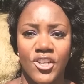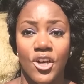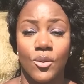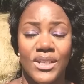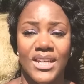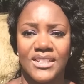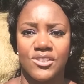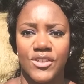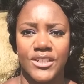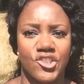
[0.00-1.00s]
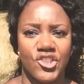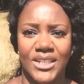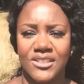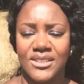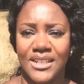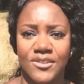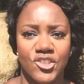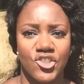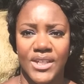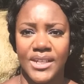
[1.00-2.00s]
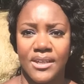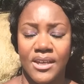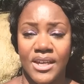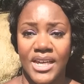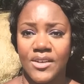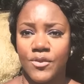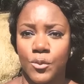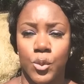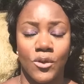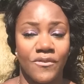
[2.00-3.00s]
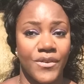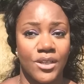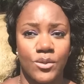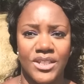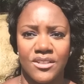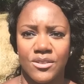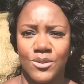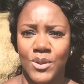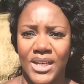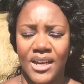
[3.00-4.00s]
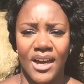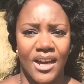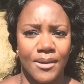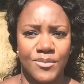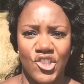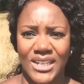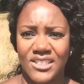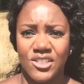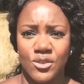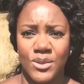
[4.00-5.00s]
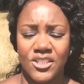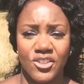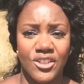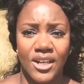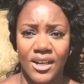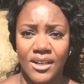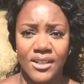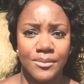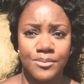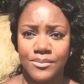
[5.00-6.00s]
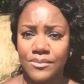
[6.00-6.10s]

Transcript: No one has the right to chase you down the street, either following you, chase you in your car,